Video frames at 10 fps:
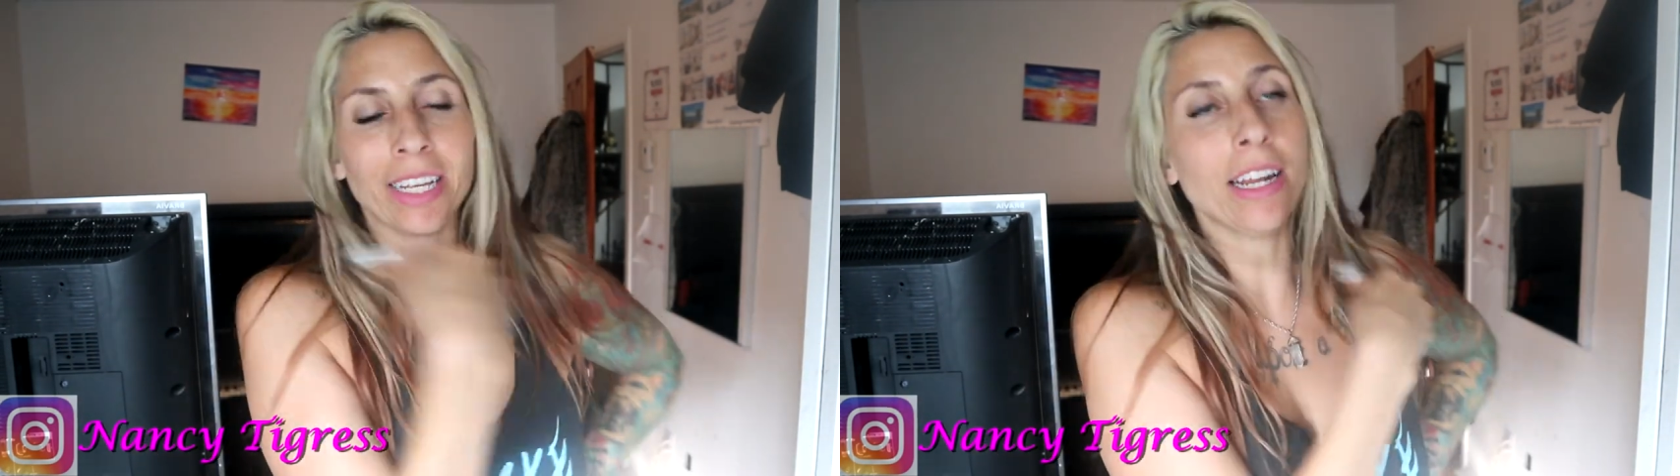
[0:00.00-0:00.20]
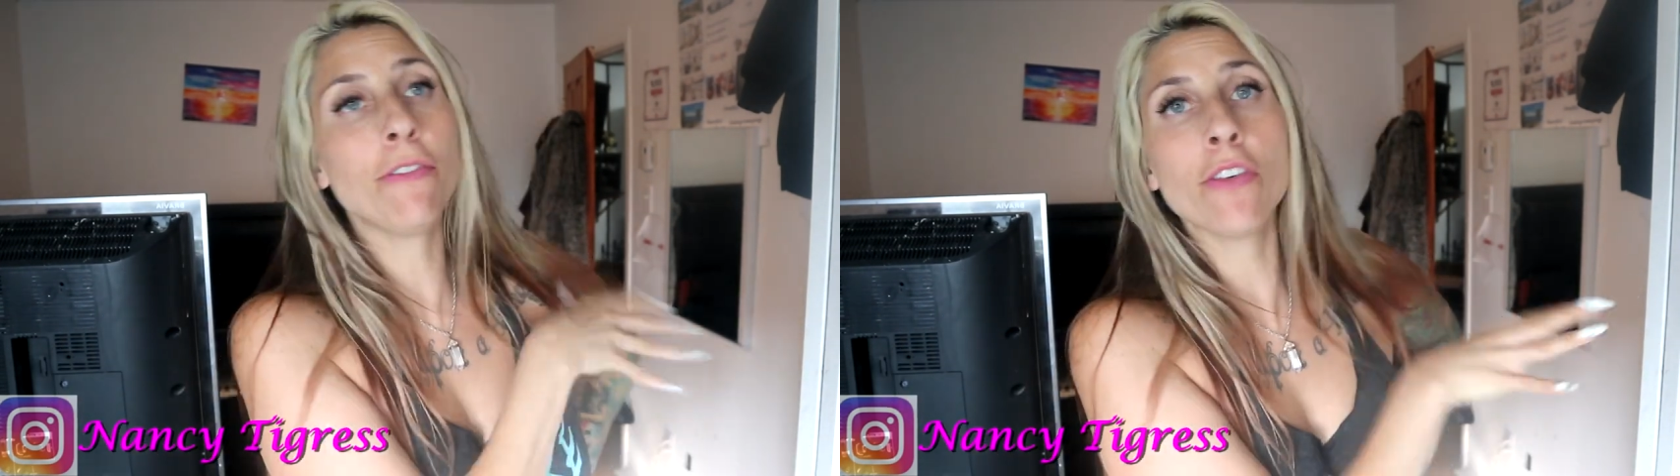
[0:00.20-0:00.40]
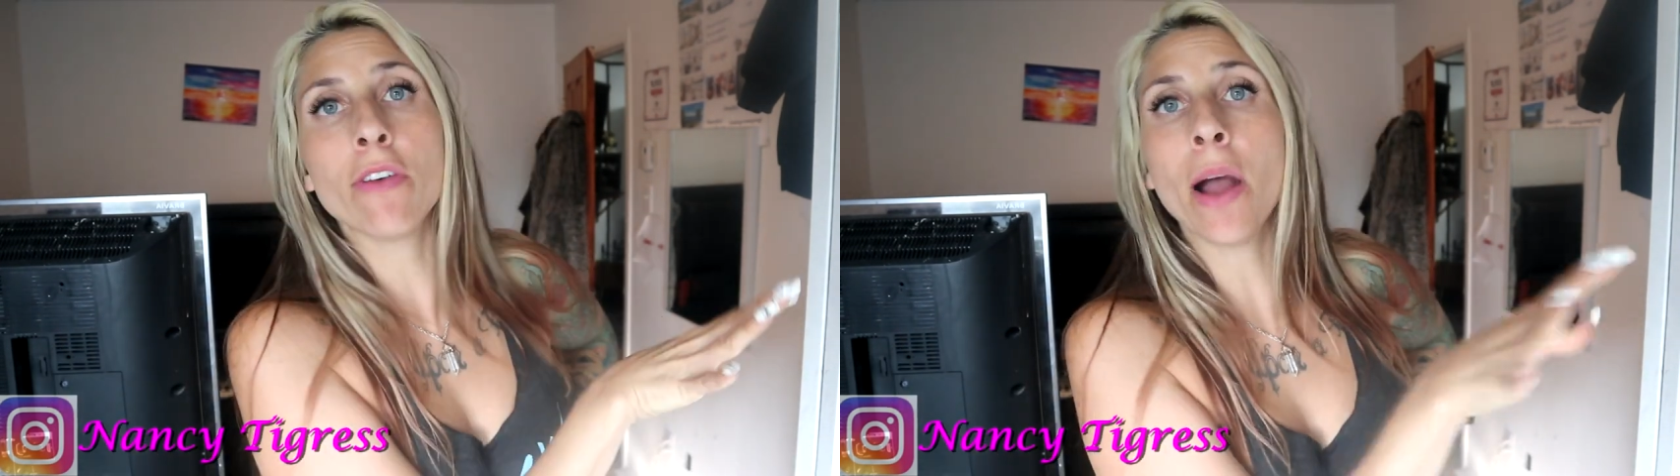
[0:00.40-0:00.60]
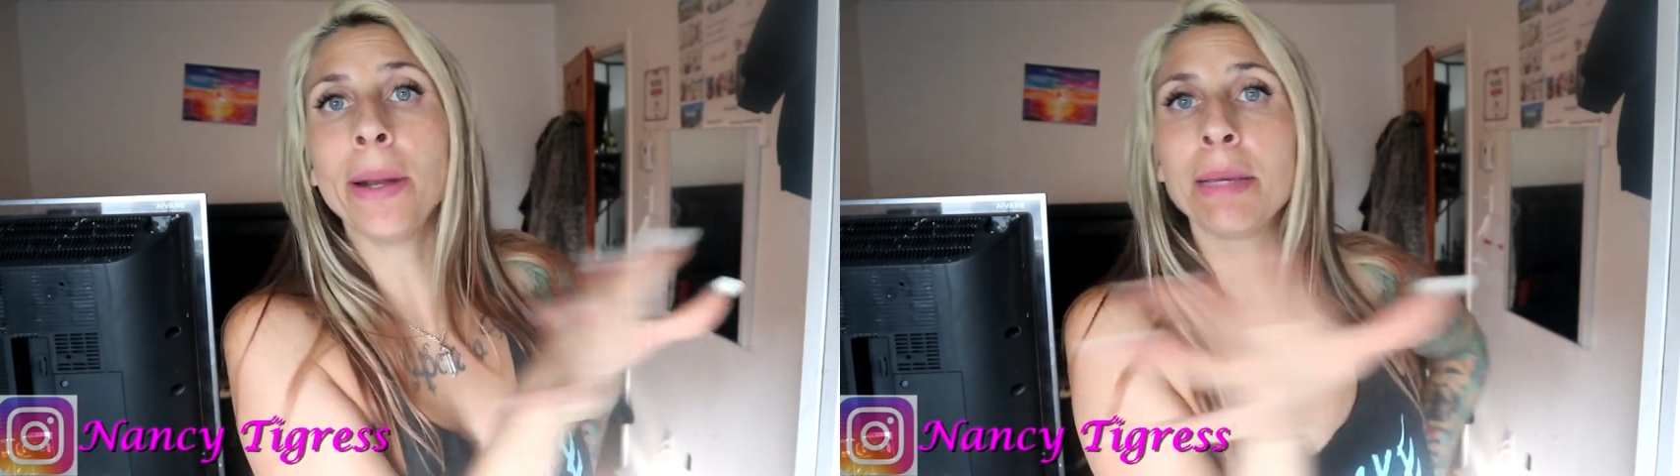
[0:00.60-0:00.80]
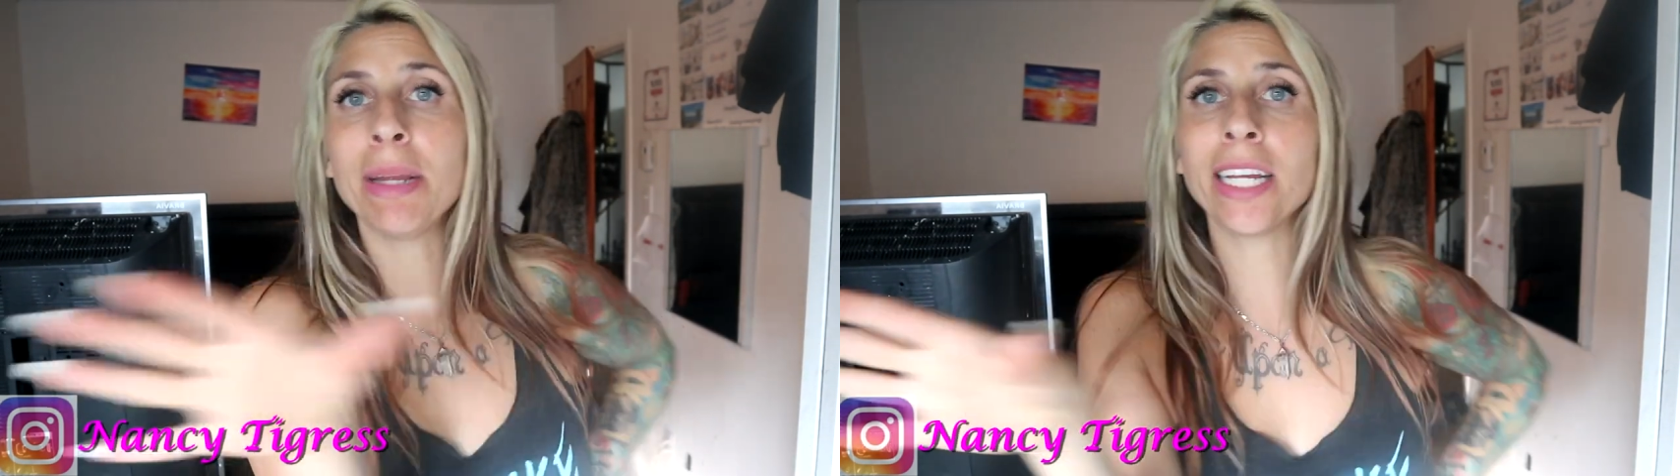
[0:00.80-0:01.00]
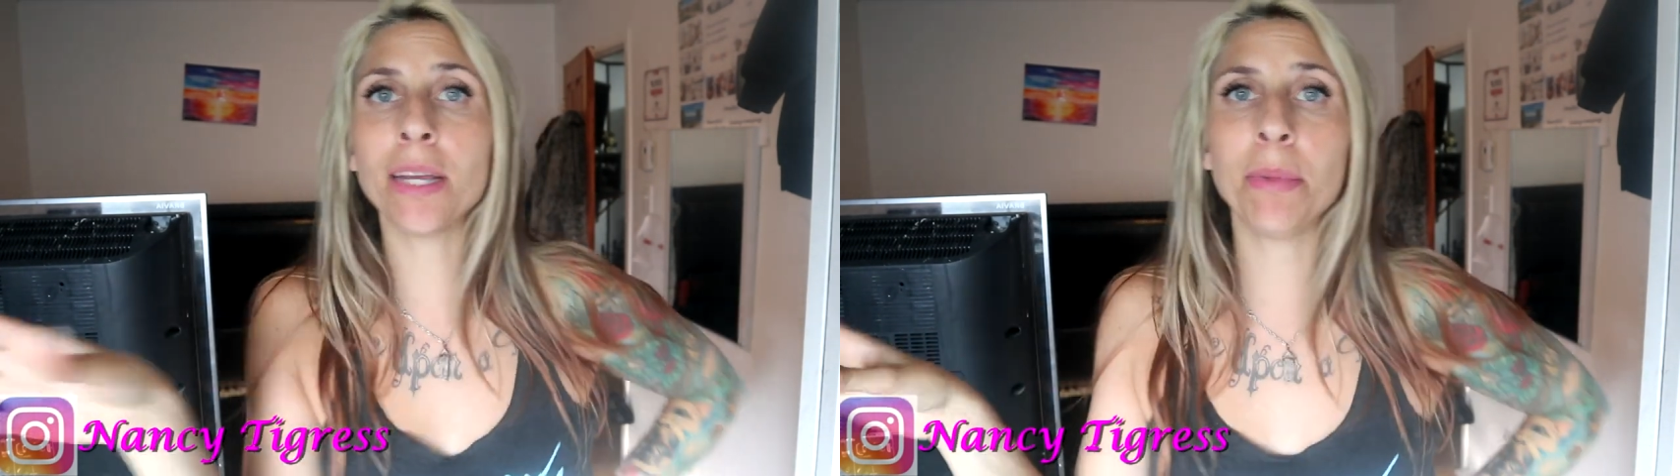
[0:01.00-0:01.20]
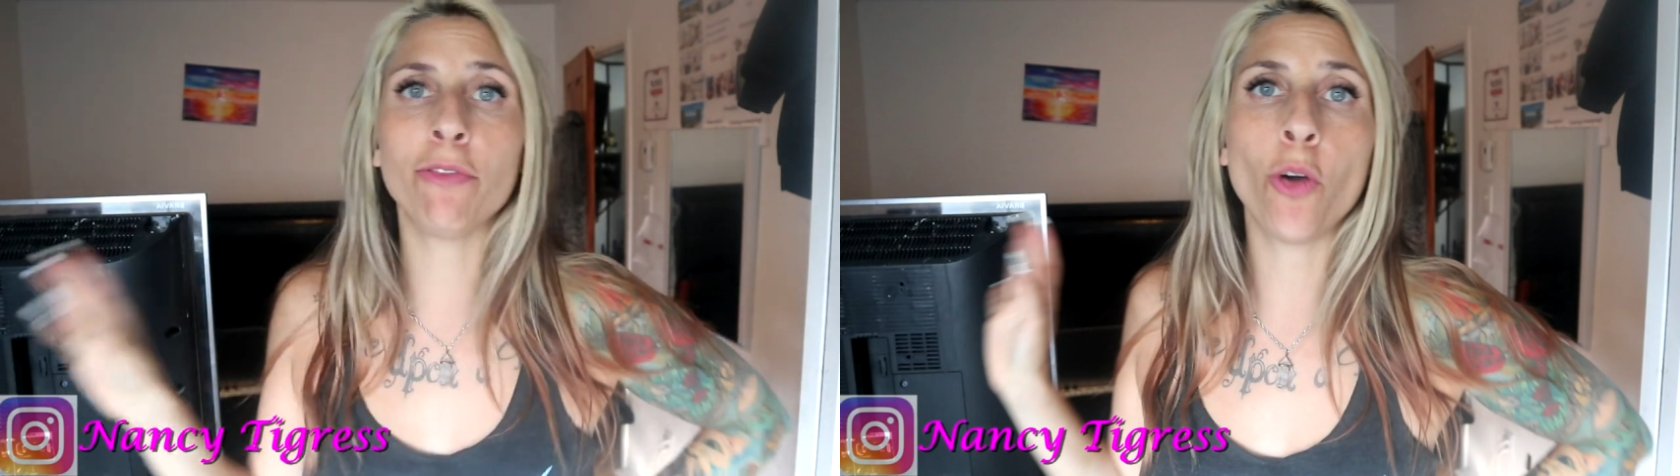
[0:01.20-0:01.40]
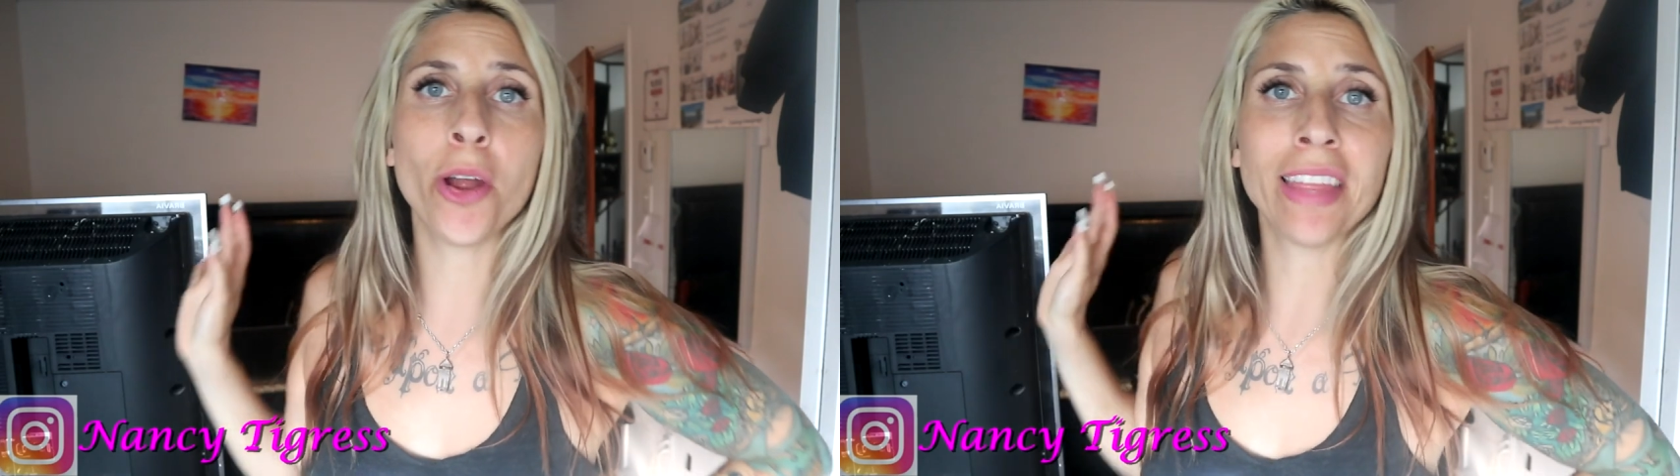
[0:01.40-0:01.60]
and if you've already been here
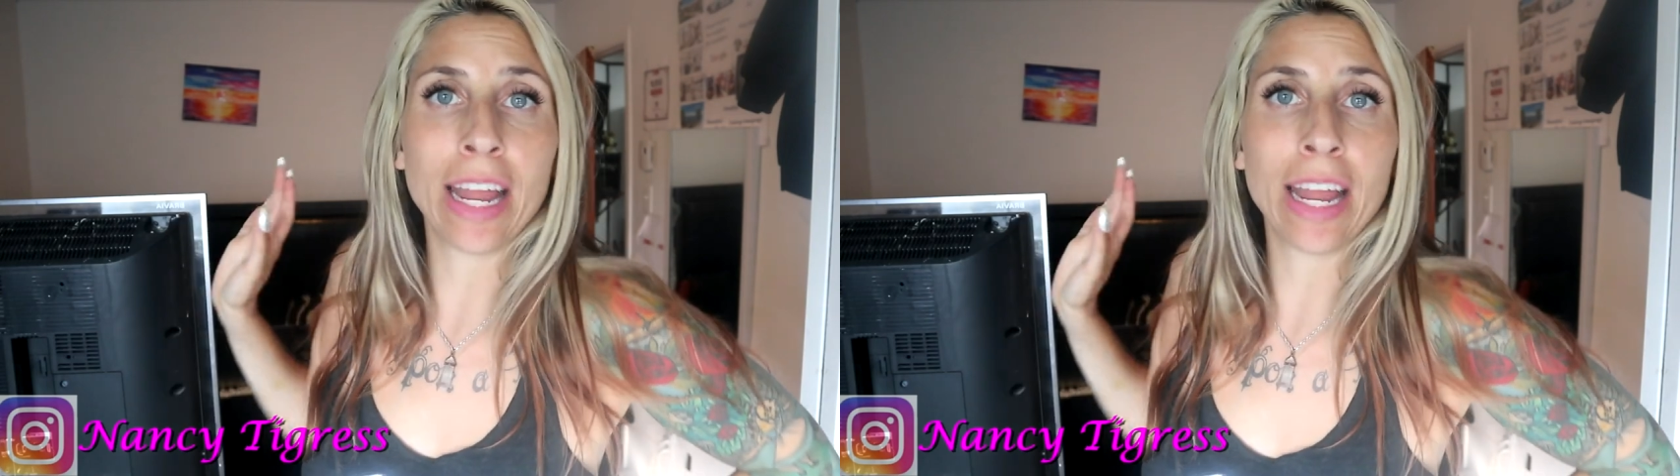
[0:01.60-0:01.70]
before,